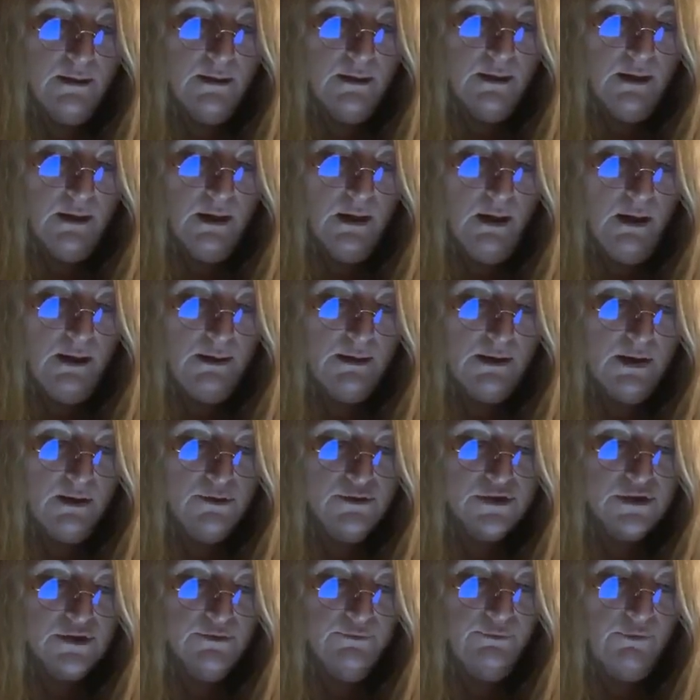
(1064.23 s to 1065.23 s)
I'd go
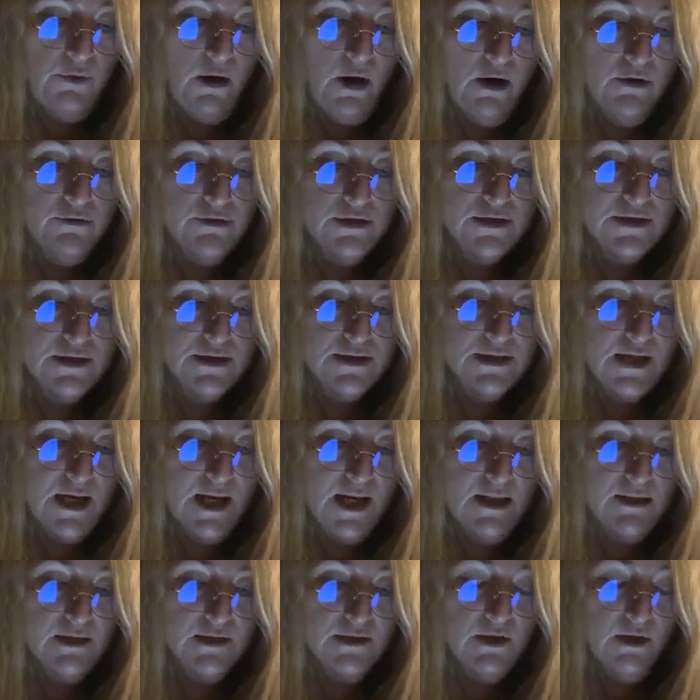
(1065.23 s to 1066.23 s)
so far as to
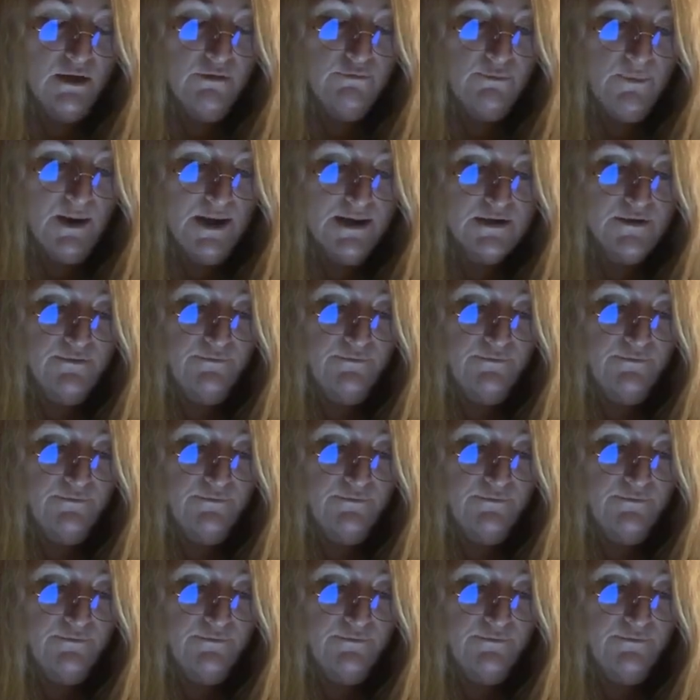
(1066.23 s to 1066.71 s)
say that I've met